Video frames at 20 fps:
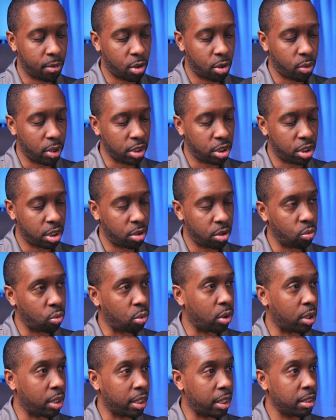question
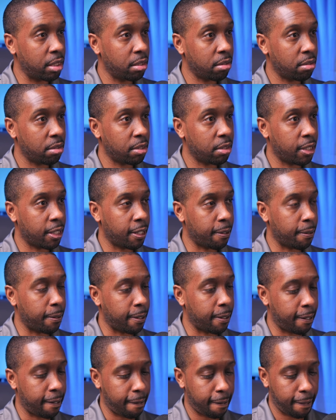1. All
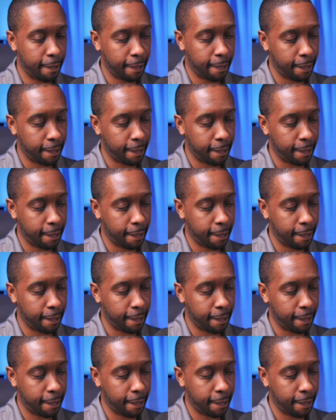right.